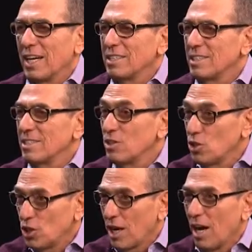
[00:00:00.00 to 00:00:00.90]
cases, the
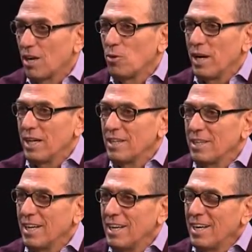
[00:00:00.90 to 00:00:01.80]
Chicago Eight,
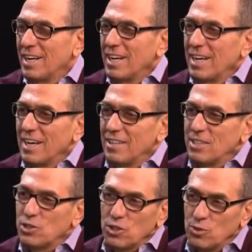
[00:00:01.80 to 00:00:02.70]
uh, the
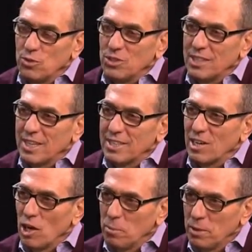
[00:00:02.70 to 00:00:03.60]
students at
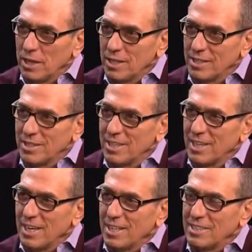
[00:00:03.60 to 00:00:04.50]
Columbia,
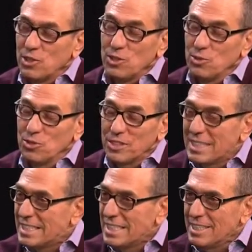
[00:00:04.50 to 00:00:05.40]
the students
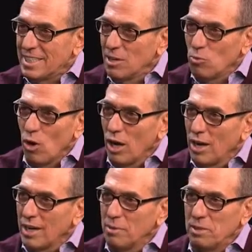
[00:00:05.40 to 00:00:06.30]
at
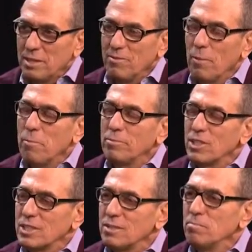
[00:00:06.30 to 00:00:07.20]
CCNY. I mean,
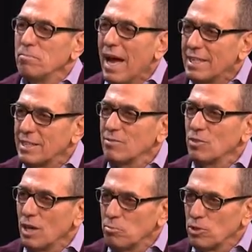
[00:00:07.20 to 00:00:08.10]
just massive
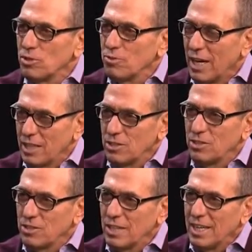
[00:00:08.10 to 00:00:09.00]
numbers of
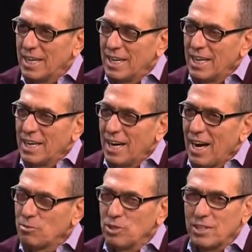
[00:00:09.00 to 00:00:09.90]
cases.
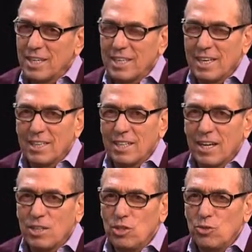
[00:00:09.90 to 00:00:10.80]
I was in an,
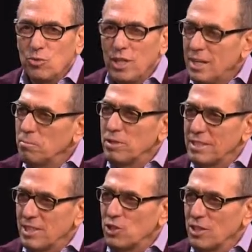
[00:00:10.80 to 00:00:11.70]
a unique
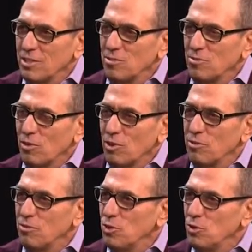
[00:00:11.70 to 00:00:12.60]
position for a
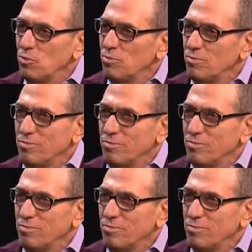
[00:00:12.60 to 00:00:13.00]
few